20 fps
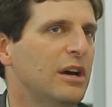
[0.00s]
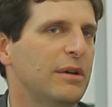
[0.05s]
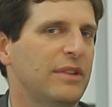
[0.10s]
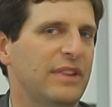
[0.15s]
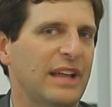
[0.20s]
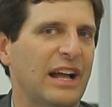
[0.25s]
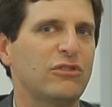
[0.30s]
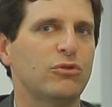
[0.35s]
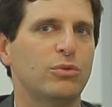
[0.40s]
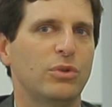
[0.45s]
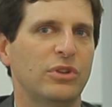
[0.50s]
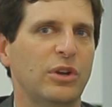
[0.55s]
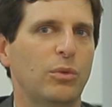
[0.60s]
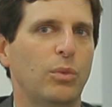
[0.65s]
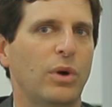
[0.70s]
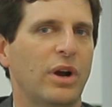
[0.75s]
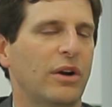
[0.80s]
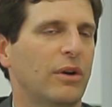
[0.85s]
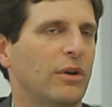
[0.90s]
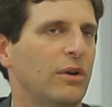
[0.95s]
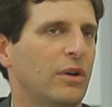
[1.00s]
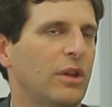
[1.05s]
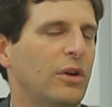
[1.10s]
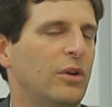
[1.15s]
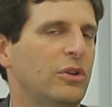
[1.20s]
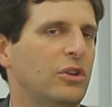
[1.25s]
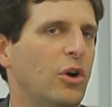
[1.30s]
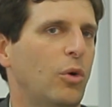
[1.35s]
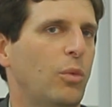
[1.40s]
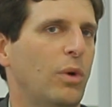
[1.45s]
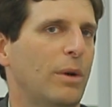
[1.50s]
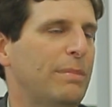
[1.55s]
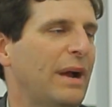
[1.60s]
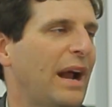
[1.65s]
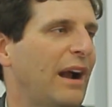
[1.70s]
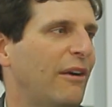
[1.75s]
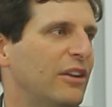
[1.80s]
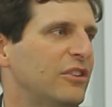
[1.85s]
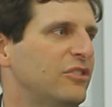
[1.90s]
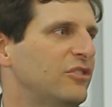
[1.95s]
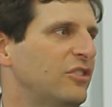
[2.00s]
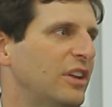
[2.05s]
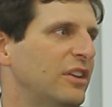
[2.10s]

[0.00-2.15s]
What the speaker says: and that's really where parents